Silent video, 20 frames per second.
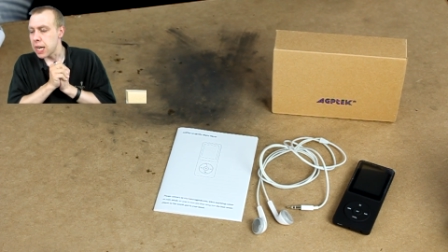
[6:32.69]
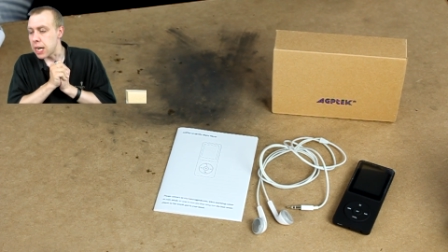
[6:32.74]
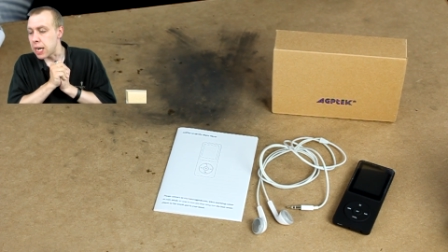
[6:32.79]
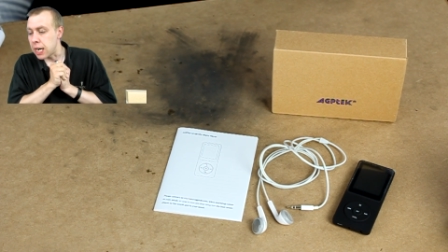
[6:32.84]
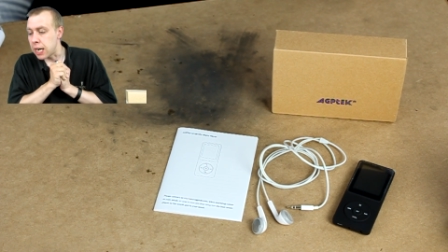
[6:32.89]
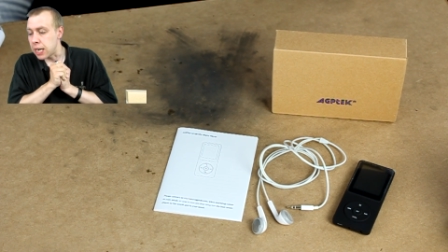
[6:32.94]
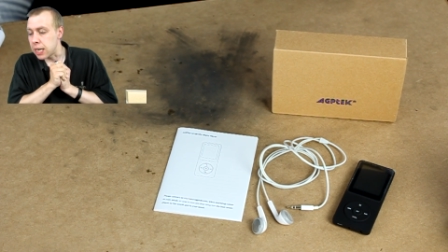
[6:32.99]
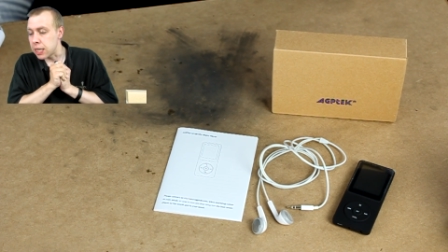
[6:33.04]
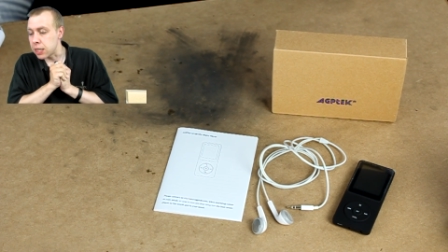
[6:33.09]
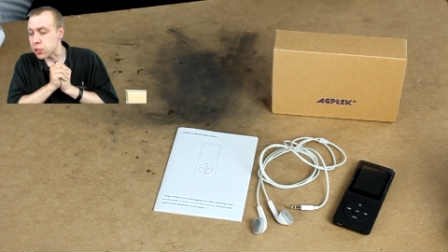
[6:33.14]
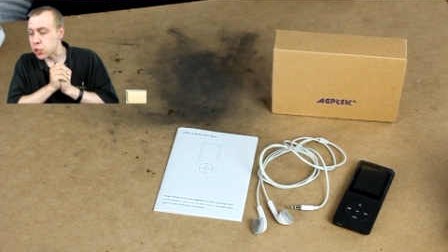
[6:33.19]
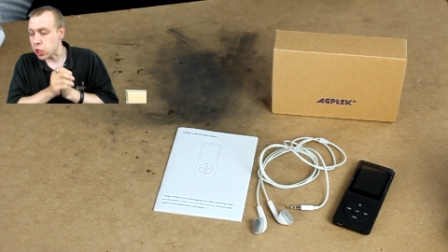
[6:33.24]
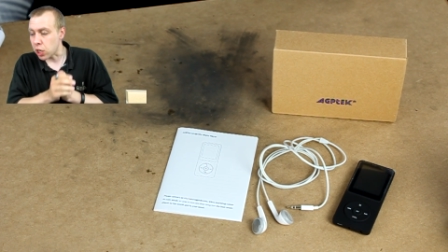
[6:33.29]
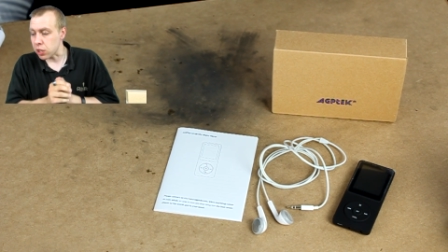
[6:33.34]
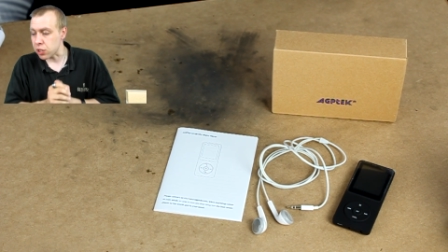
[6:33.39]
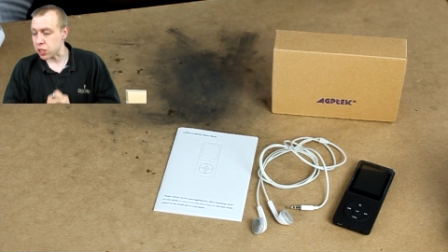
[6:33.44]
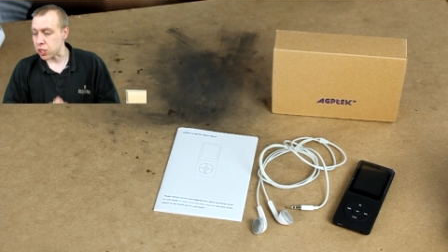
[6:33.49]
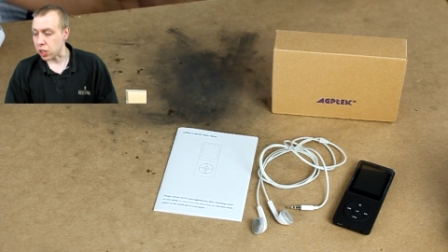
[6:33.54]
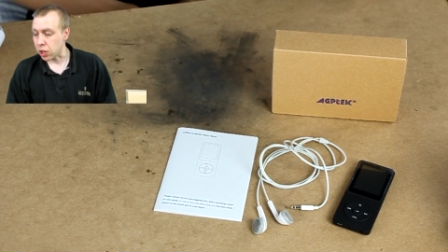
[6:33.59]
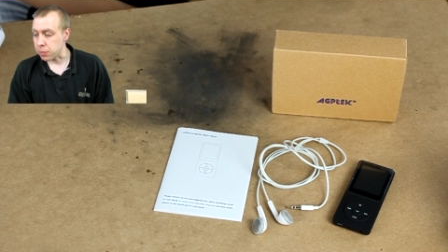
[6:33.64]

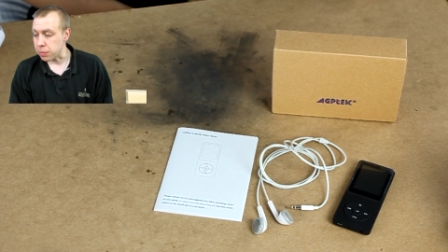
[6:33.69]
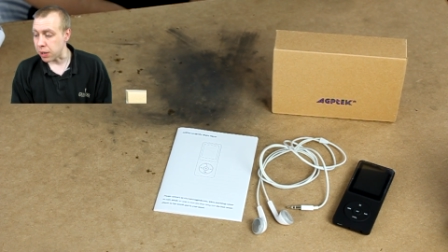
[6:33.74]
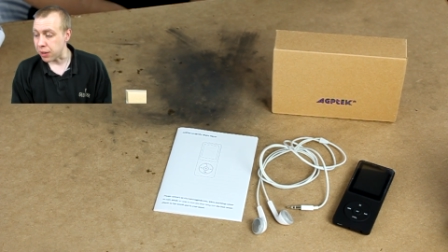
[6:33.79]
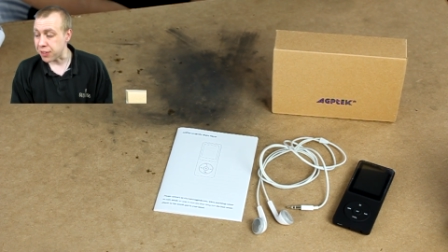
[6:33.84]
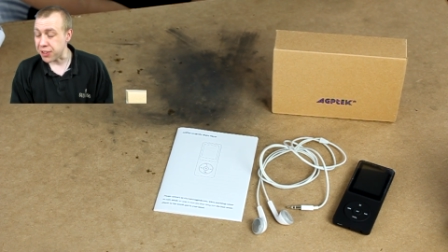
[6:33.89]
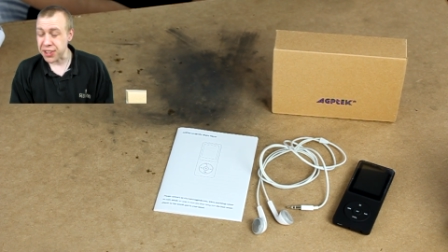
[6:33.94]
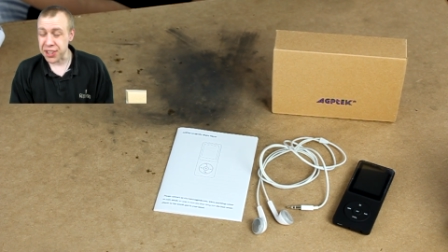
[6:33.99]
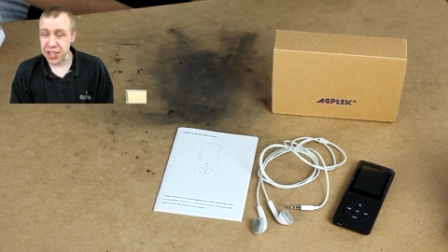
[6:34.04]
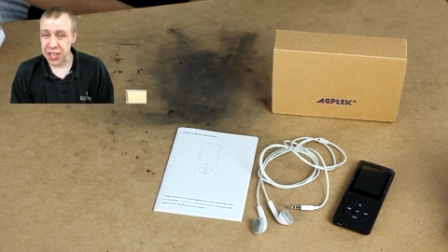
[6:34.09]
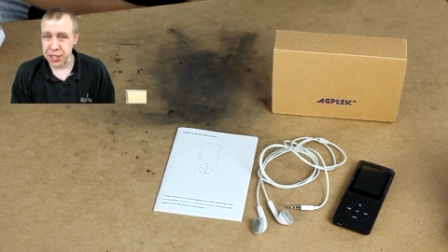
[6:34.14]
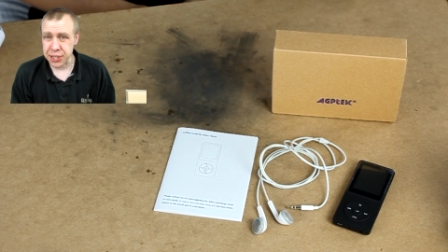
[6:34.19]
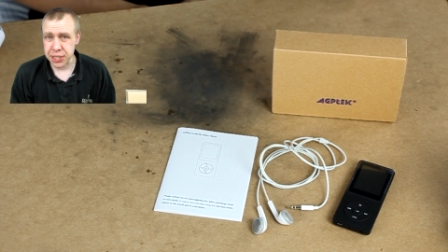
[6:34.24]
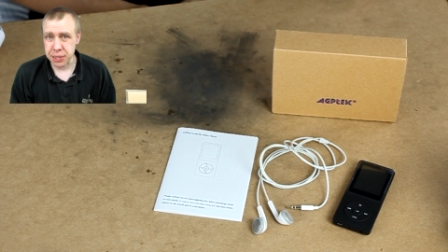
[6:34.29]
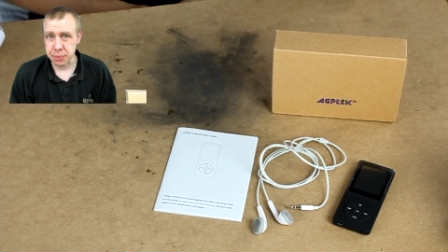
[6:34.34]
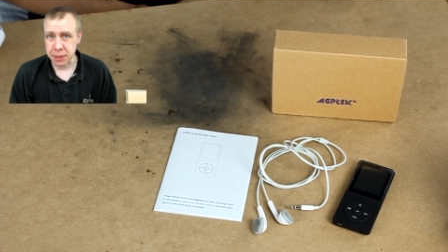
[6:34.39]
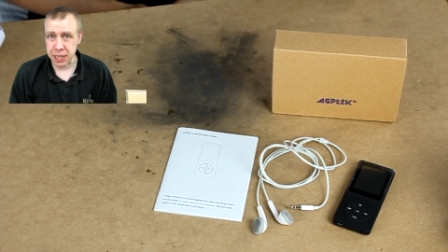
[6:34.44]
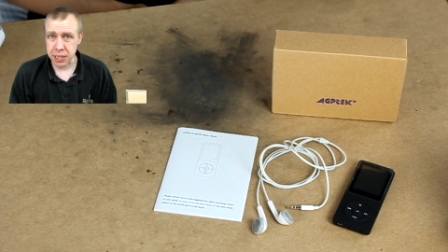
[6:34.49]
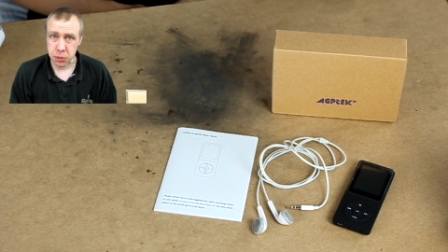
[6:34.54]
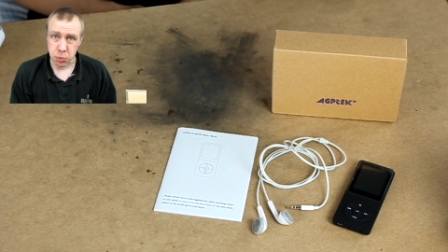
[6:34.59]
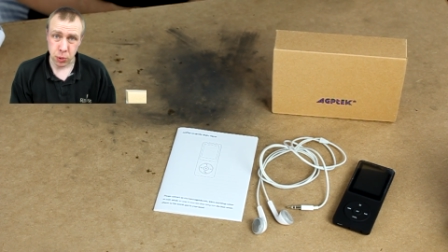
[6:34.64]
Charge time of 30
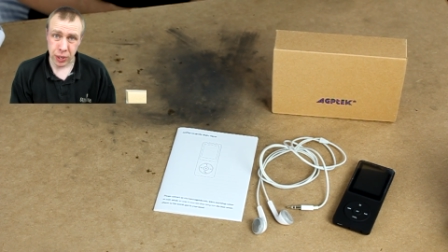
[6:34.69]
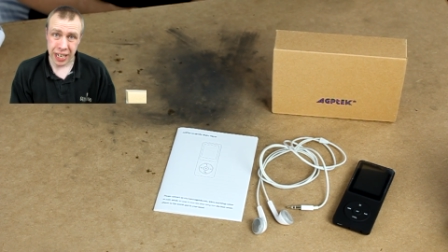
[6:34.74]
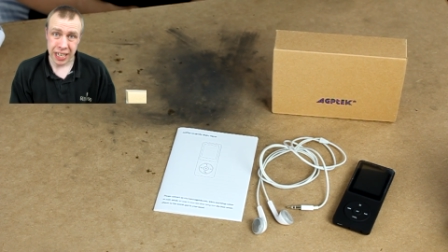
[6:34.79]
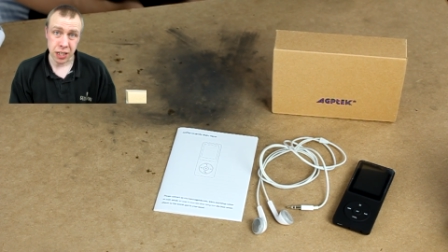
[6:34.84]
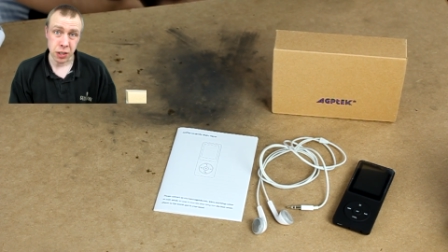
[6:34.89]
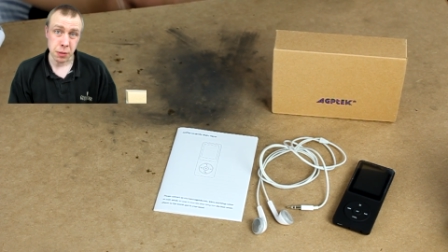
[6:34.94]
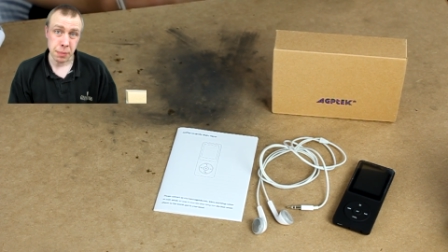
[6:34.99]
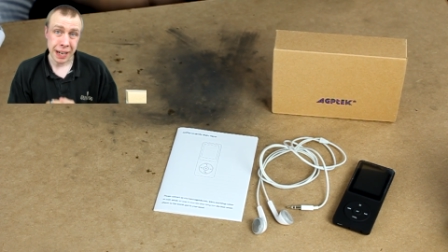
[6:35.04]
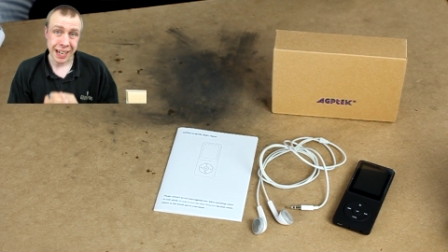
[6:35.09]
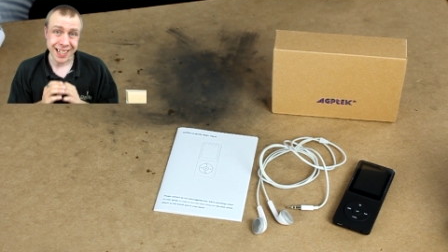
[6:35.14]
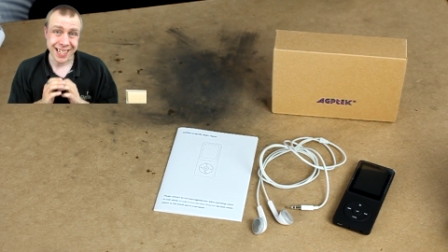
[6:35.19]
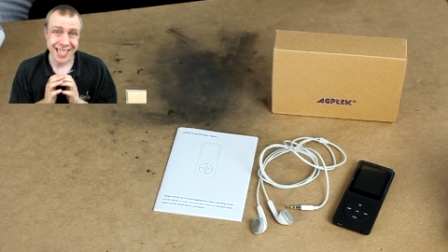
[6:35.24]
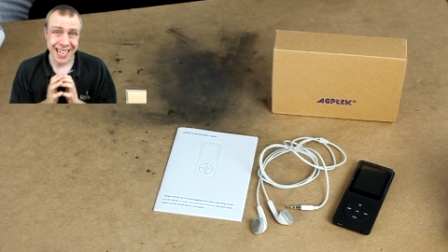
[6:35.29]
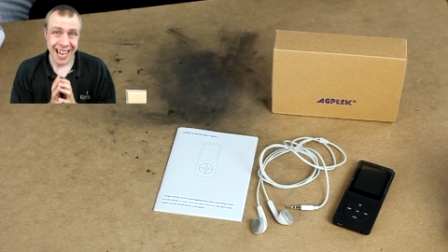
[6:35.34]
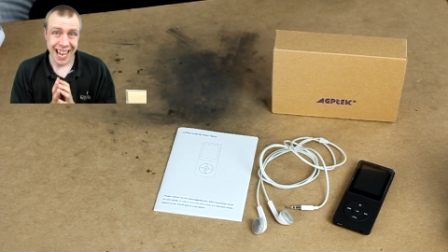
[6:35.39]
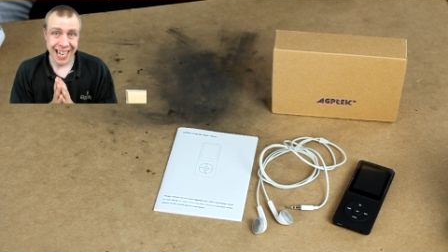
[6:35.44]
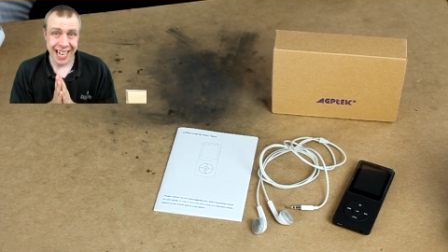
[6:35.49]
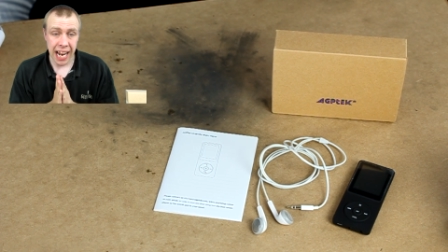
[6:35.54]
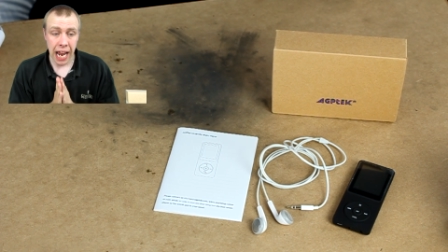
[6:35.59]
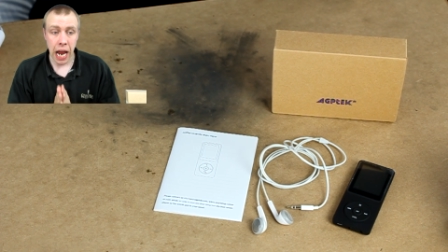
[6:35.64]
minutes will get you about
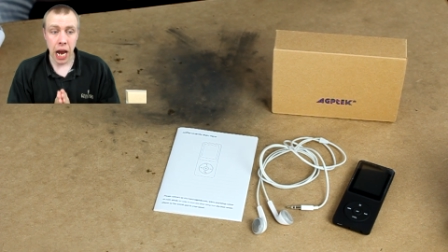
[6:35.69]
10